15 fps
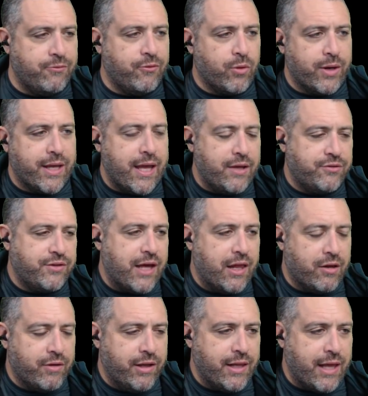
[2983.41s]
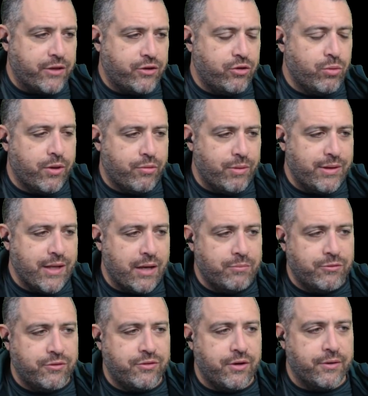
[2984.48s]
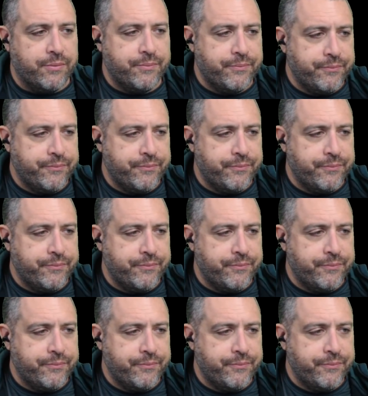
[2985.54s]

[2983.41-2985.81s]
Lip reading: 4K salary like 2 or 3 times this year.